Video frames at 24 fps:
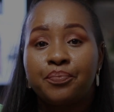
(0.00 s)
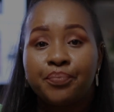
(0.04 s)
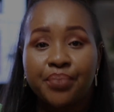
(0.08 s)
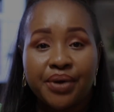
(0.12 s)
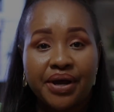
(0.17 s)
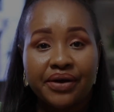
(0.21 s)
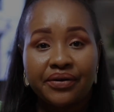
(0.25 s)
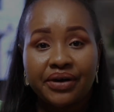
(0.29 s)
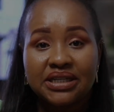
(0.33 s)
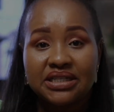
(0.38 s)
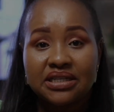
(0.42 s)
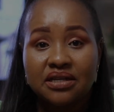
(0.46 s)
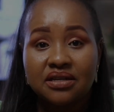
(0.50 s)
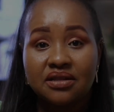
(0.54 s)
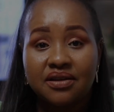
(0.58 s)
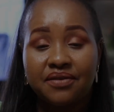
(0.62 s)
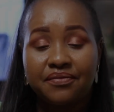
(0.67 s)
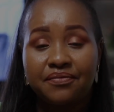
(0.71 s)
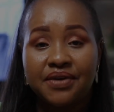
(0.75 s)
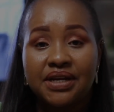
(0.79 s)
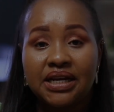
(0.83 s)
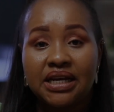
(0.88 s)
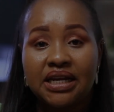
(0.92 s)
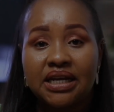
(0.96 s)
parents in the
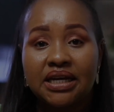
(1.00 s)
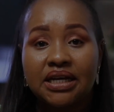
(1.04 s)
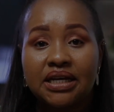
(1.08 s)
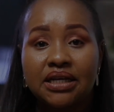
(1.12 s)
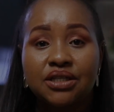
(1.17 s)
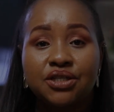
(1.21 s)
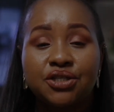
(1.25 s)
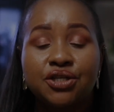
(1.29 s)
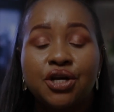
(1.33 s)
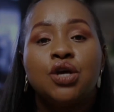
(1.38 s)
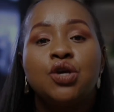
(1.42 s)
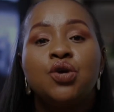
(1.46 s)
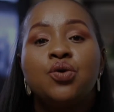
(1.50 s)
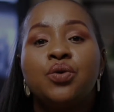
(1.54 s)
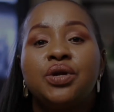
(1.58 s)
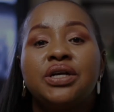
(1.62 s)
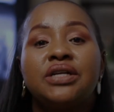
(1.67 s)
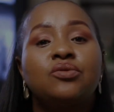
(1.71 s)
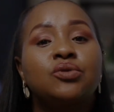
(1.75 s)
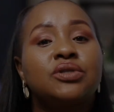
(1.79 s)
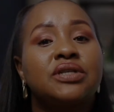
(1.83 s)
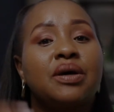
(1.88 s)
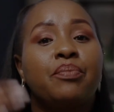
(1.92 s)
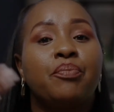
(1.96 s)
village, you
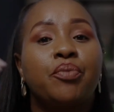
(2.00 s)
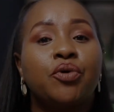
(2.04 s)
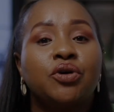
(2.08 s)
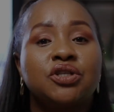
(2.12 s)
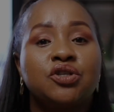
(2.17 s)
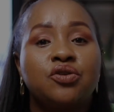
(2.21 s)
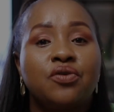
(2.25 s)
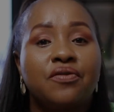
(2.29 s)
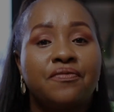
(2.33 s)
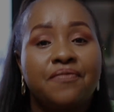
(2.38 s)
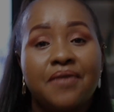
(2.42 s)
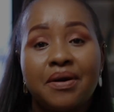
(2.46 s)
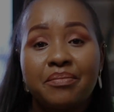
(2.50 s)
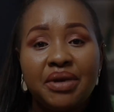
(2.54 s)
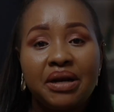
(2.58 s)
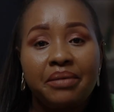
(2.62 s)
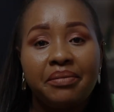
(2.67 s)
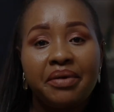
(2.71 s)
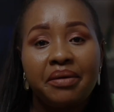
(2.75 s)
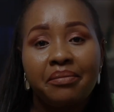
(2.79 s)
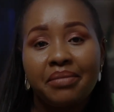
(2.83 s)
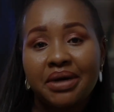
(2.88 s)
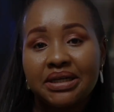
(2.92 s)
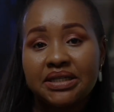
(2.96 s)
need to support your family
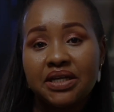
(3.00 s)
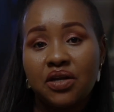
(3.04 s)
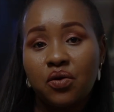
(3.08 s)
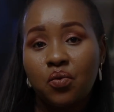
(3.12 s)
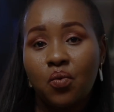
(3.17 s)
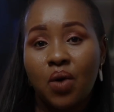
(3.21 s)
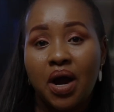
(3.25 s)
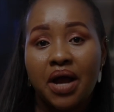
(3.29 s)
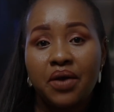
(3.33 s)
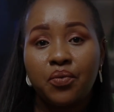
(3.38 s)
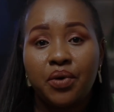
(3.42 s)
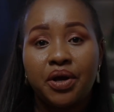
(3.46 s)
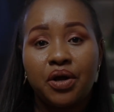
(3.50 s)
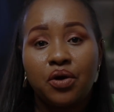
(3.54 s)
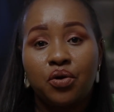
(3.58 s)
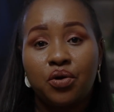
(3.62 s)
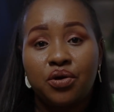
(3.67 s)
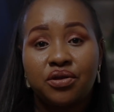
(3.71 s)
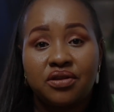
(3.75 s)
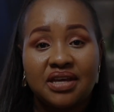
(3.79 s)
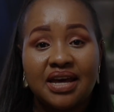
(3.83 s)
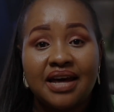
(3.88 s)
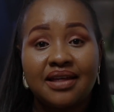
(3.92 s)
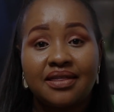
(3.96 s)
members in one way or
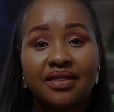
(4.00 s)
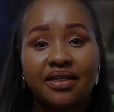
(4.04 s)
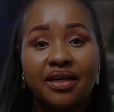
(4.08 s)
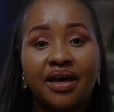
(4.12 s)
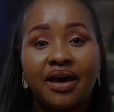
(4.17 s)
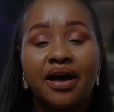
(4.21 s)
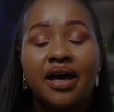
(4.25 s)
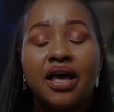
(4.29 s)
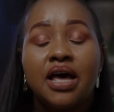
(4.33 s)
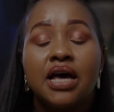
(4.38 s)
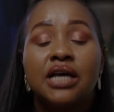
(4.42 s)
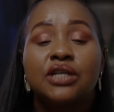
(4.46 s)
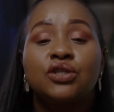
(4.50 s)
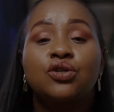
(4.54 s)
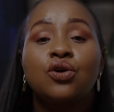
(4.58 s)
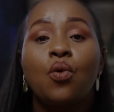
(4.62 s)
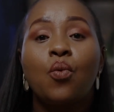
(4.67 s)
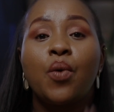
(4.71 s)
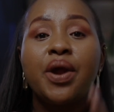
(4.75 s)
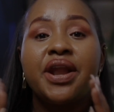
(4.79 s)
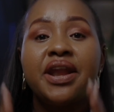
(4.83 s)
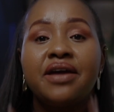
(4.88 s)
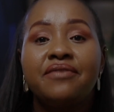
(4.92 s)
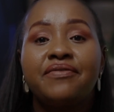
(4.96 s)
the other. So
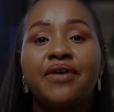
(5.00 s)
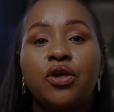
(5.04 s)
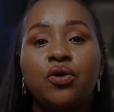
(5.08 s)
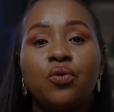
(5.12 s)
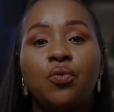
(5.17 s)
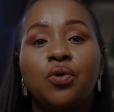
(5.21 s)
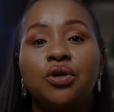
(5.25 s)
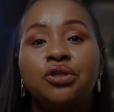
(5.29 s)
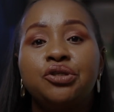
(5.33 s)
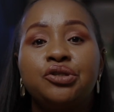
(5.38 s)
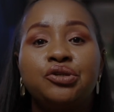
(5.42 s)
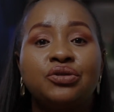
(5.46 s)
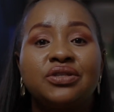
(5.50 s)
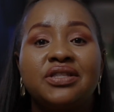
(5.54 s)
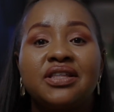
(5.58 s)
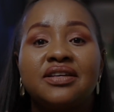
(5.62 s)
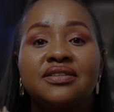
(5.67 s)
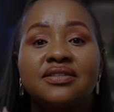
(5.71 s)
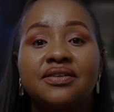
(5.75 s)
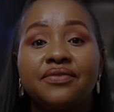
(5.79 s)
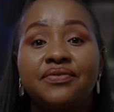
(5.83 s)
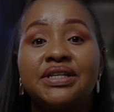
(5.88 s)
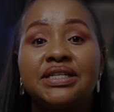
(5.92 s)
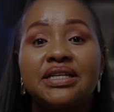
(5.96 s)
whenever you want to use the
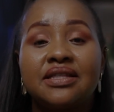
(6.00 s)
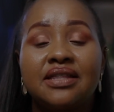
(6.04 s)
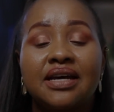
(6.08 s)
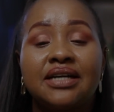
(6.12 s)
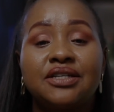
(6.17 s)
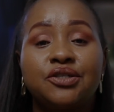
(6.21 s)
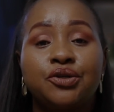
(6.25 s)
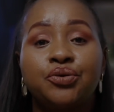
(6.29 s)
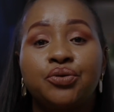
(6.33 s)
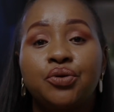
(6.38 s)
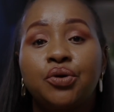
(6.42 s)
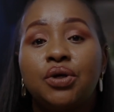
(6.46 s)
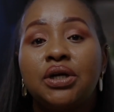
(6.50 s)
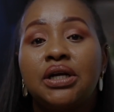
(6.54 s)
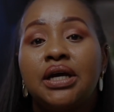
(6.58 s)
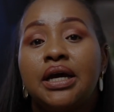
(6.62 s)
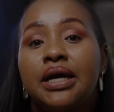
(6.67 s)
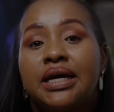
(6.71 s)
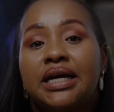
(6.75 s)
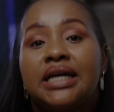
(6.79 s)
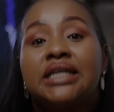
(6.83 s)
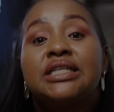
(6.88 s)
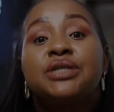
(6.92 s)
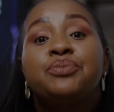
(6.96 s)
70-30 rule,
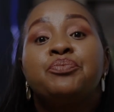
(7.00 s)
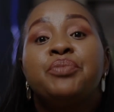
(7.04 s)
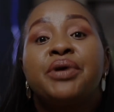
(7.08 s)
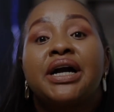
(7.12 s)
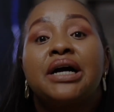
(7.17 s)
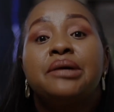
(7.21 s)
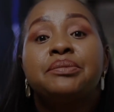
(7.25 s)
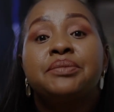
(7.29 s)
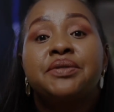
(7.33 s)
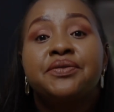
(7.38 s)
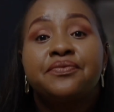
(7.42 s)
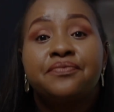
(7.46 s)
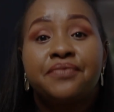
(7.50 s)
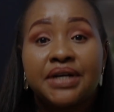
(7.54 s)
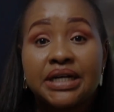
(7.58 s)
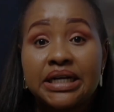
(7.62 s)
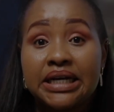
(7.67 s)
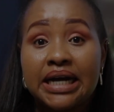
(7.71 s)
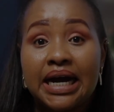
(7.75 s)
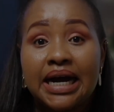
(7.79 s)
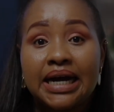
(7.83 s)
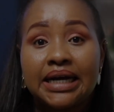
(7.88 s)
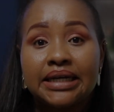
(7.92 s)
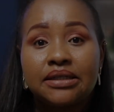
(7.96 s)
it becomes very
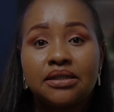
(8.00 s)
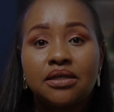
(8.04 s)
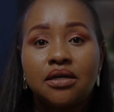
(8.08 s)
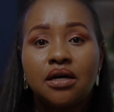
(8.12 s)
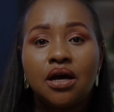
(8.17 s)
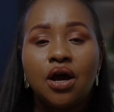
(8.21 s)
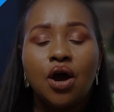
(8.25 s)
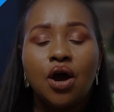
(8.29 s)
hard,